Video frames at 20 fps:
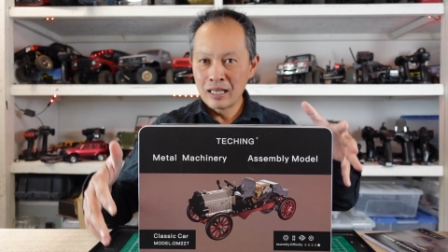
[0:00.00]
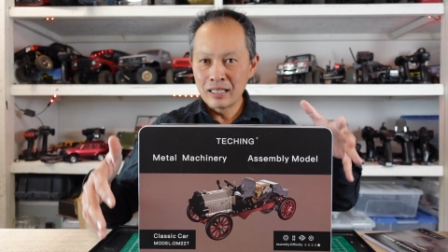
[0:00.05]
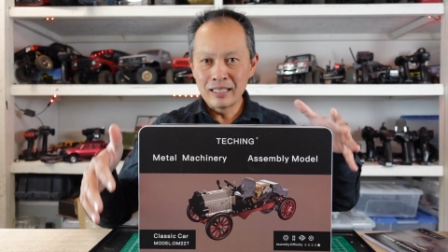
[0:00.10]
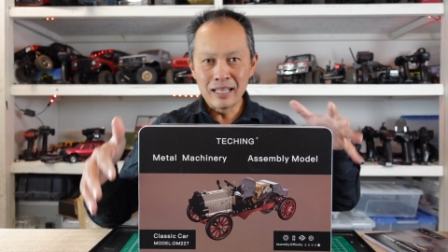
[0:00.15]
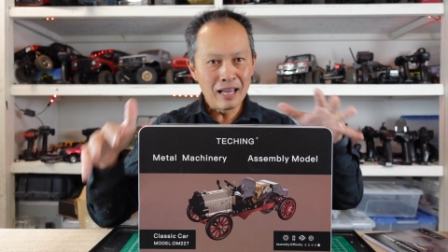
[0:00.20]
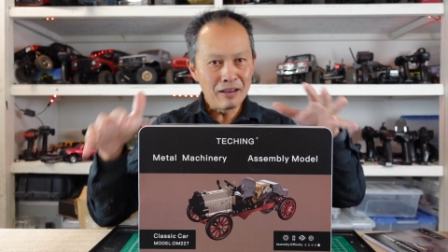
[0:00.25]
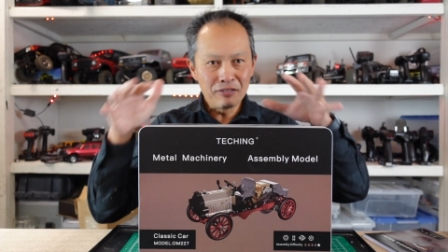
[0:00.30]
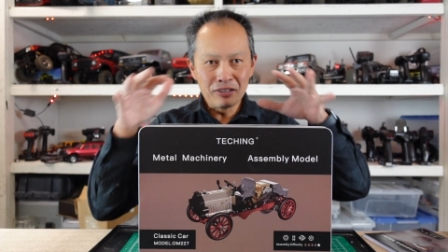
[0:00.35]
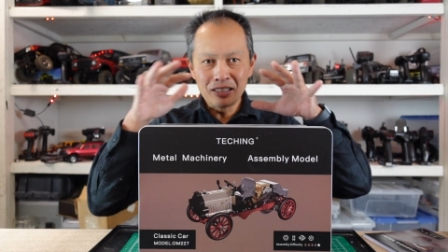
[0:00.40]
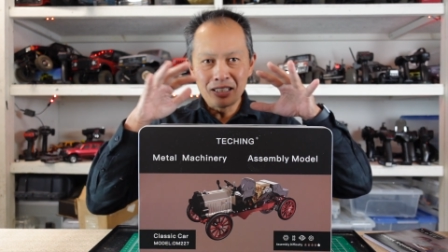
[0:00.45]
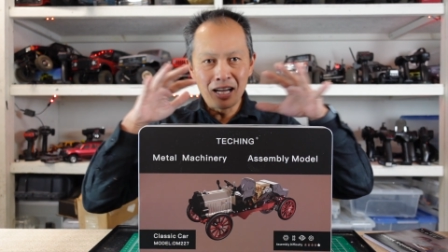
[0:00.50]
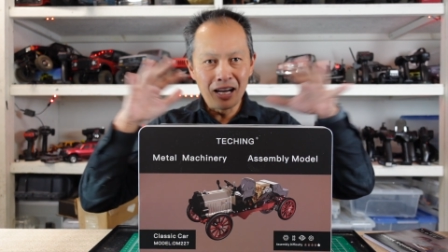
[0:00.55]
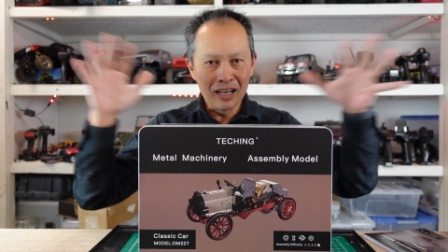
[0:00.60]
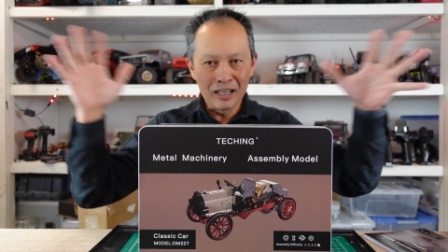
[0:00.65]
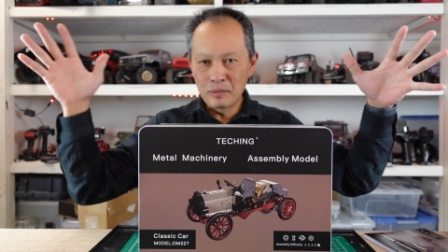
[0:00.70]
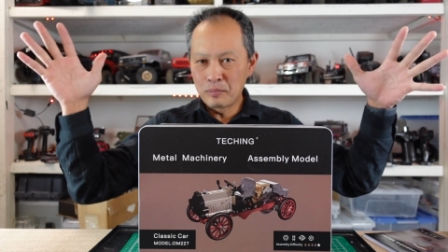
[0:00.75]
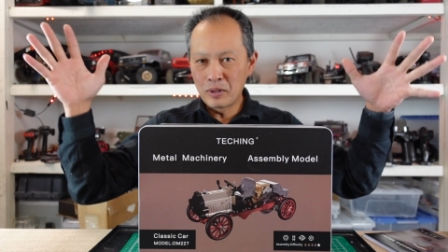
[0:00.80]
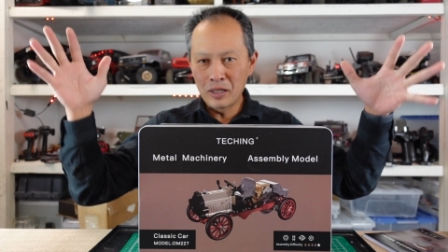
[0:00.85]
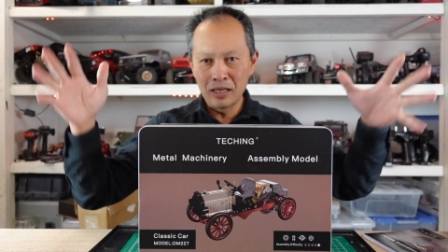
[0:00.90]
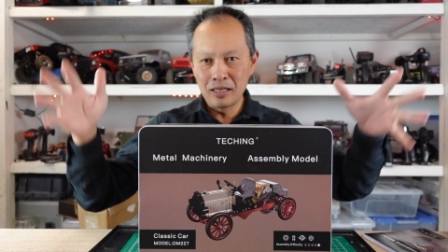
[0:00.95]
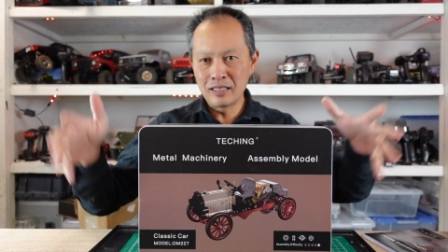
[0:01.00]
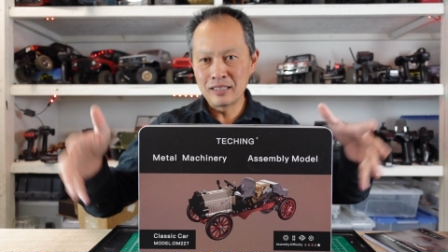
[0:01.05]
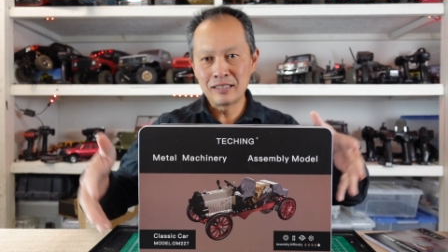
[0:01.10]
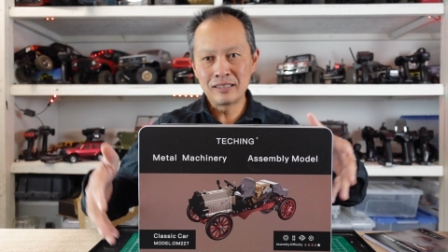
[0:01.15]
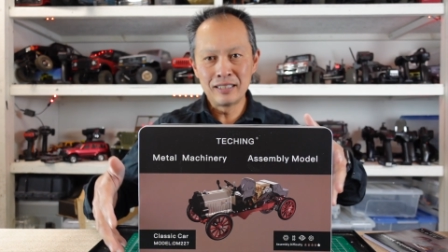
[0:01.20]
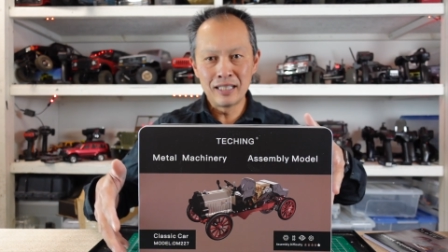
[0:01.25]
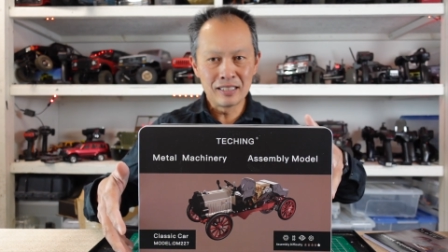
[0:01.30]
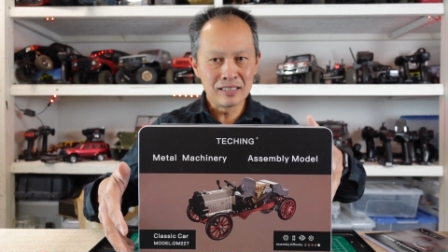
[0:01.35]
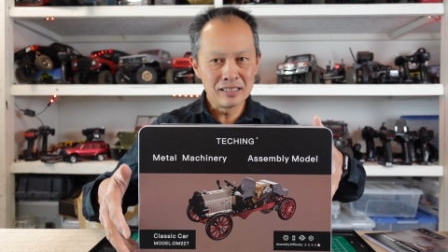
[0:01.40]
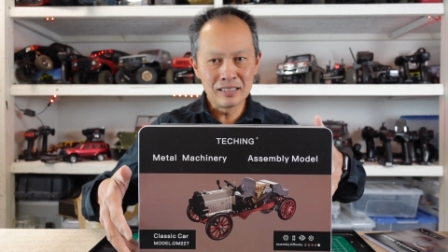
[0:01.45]
they have a ton of products,
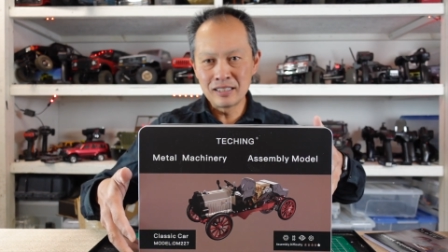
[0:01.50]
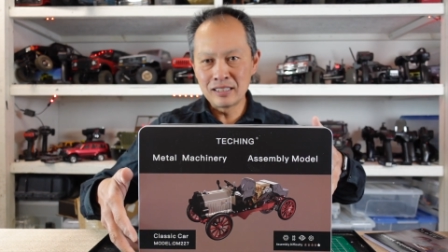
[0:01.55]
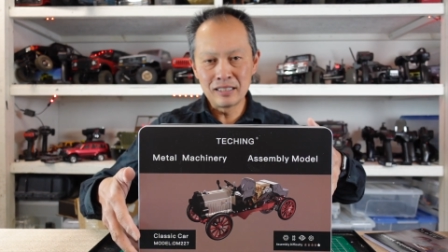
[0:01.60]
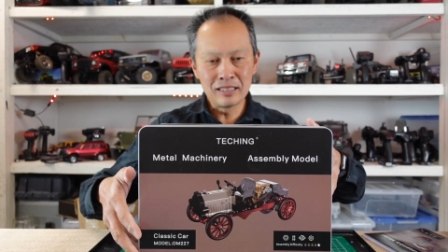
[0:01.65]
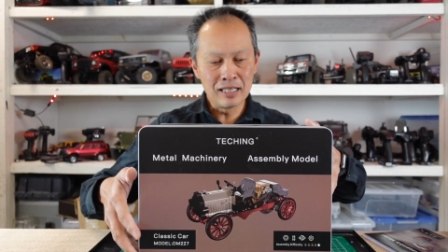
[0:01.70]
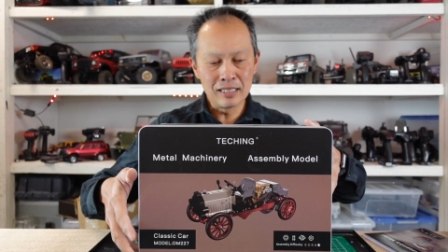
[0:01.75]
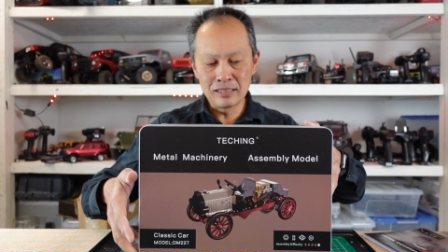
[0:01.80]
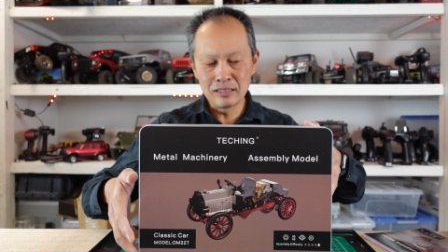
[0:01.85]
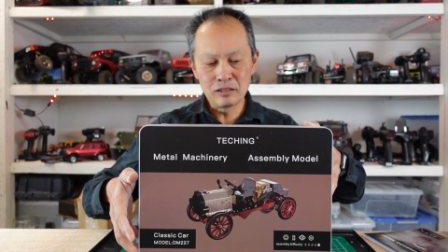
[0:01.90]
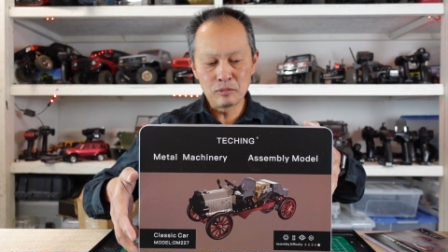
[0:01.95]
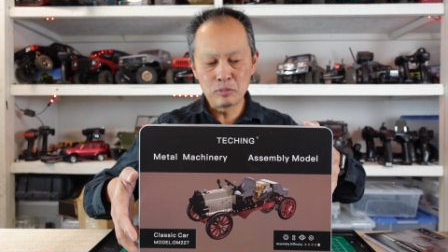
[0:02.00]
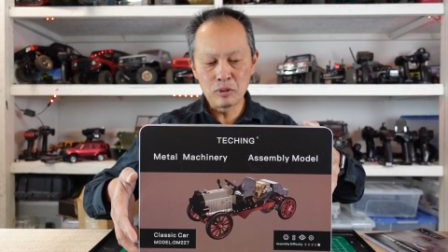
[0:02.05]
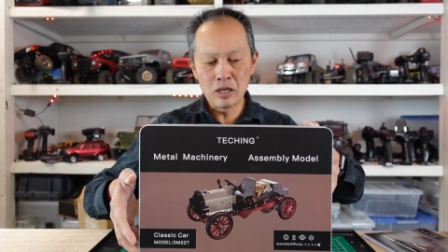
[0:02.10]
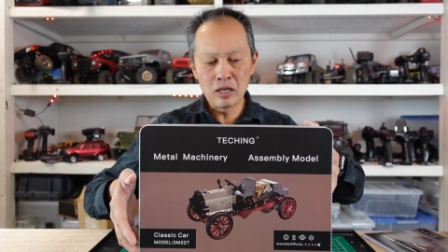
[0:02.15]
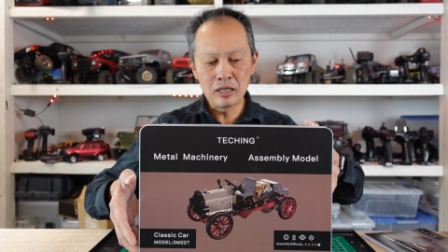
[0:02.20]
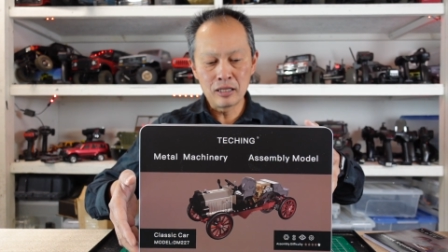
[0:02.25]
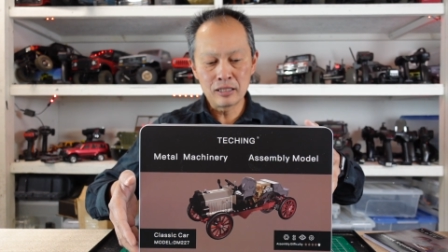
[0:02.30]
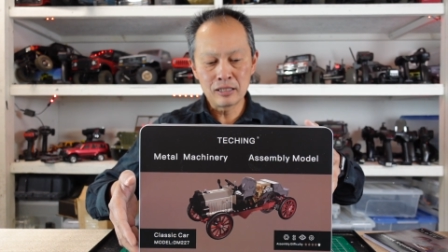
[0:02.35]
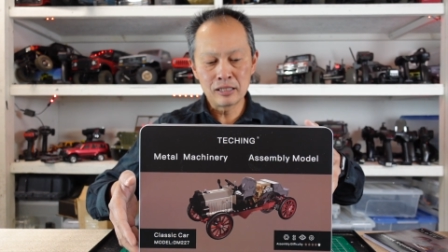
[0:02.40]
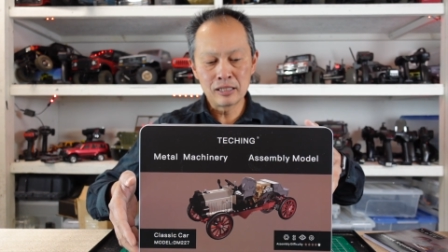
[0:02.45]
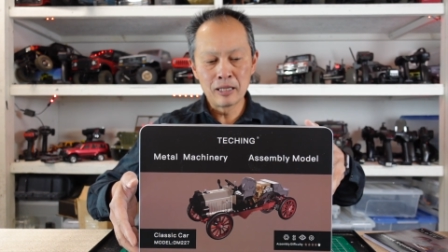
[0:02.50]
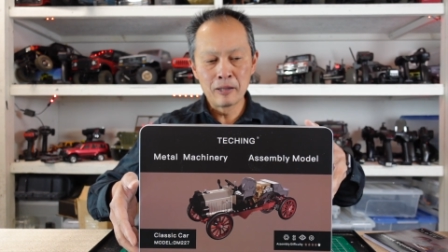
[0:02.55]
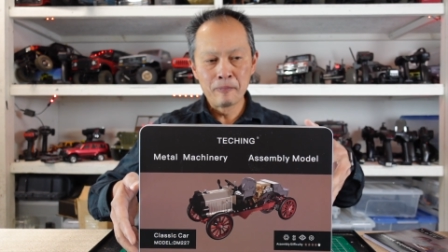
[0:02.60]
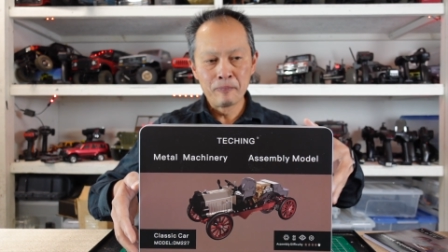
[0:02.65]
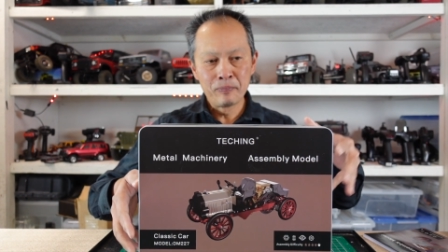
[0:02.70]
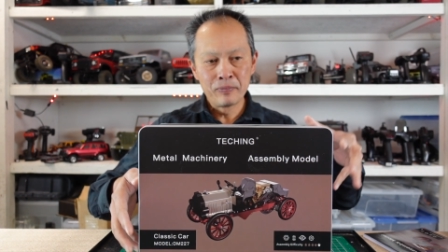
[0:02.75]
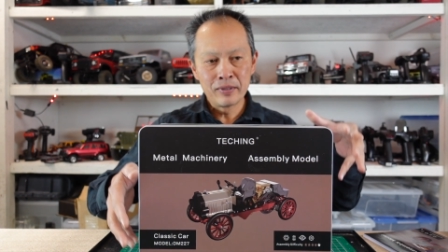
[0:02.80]
dozens and dozens of products